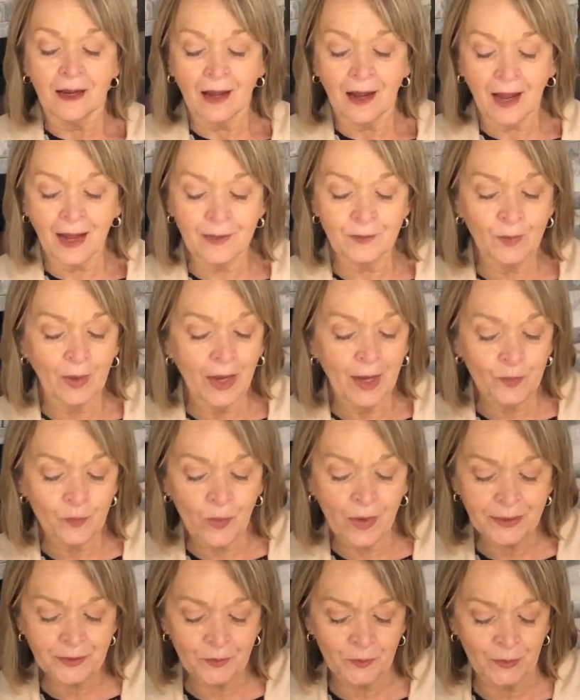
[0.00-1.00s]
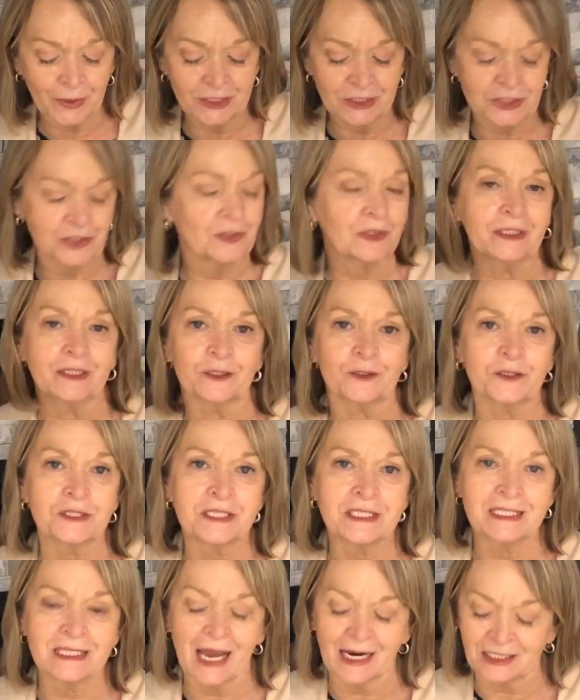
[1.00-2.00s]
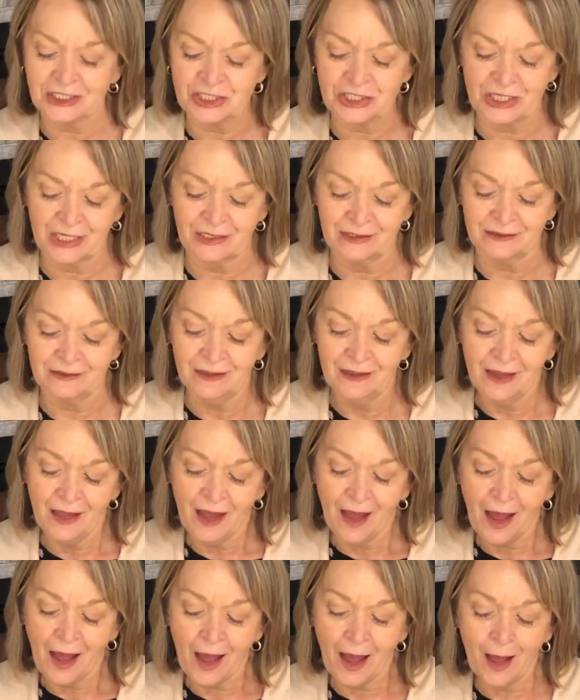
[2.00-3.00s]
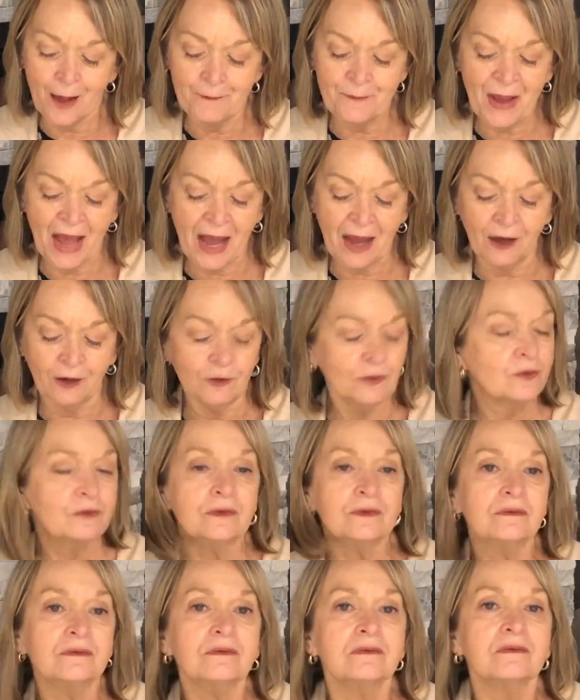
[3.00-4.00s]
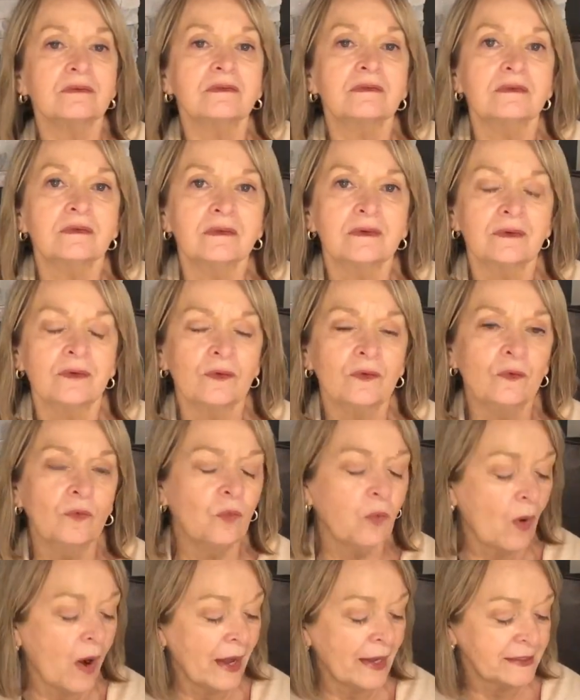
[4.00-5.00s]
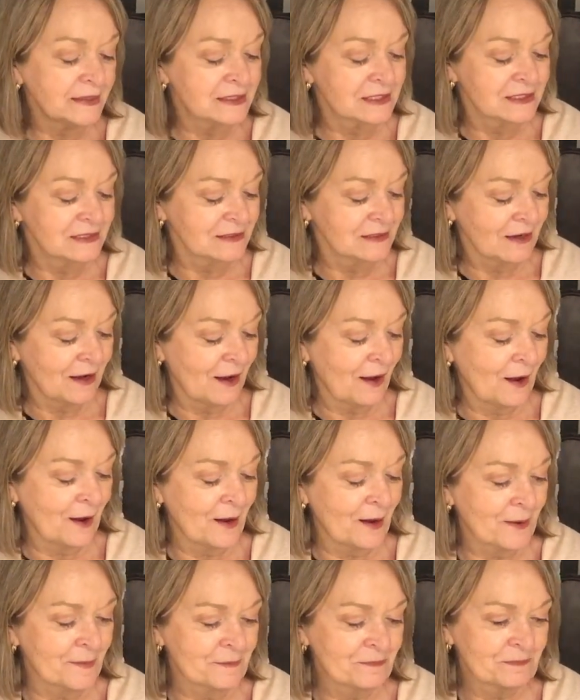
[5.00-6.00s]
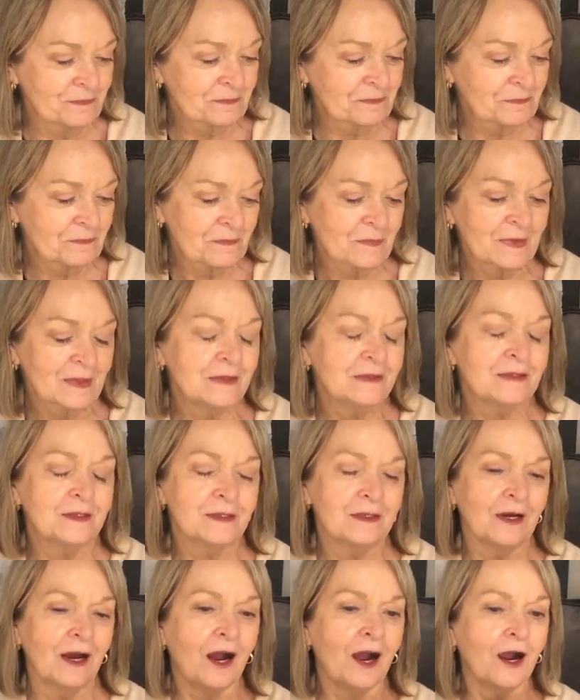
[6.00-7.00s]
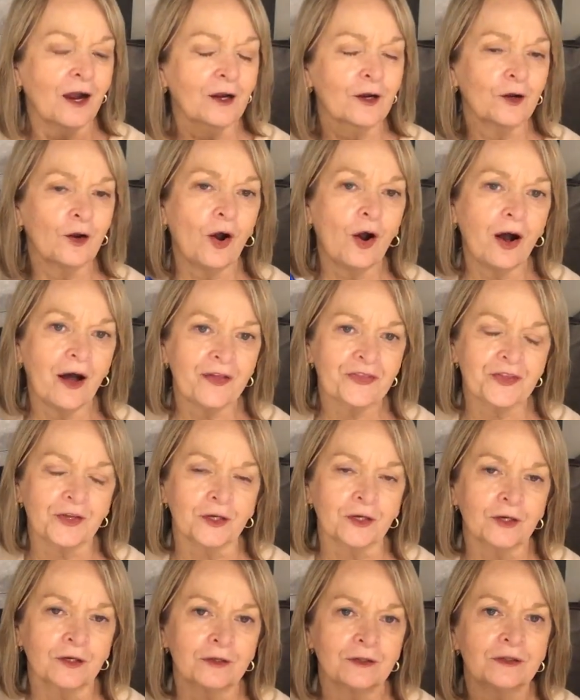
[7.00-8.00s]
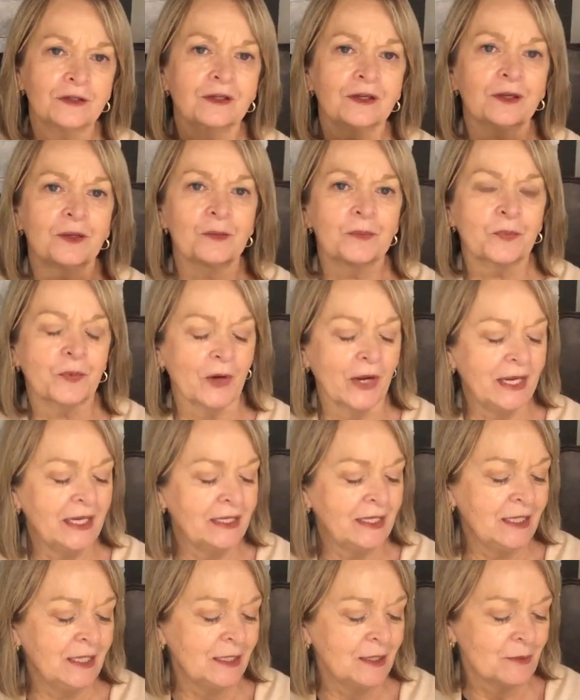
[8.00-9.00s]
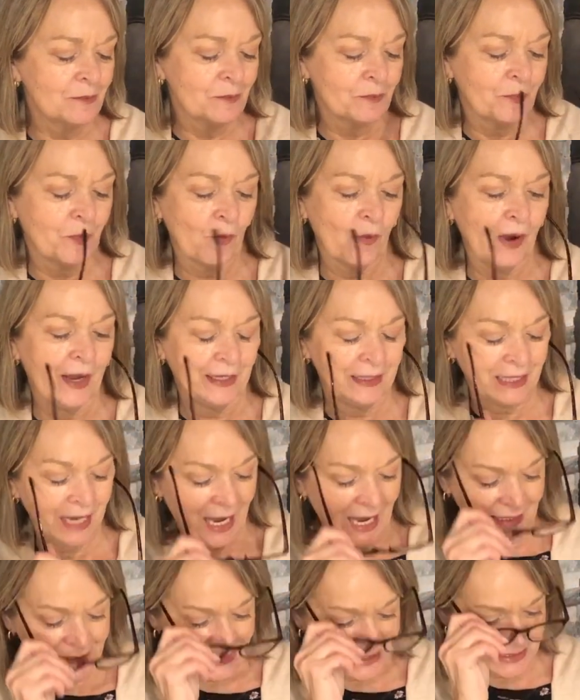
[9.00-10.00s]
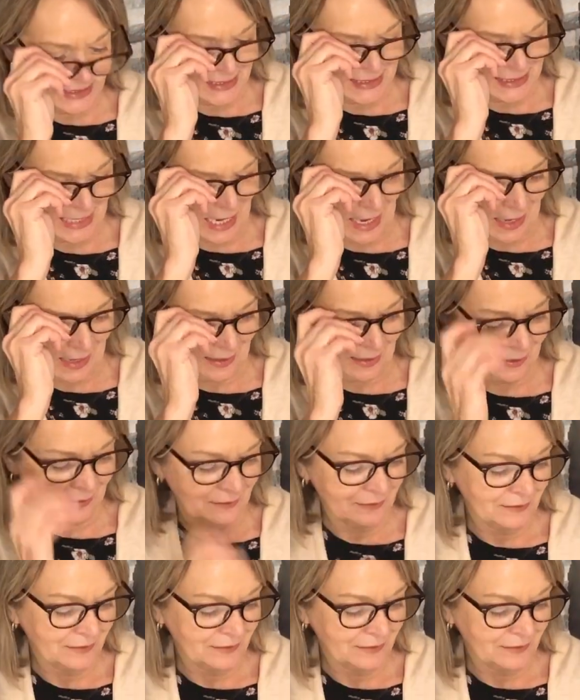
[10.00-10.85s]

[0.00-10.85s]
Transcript: I want to read you a little section about what our author, Brady Boyd, had to say.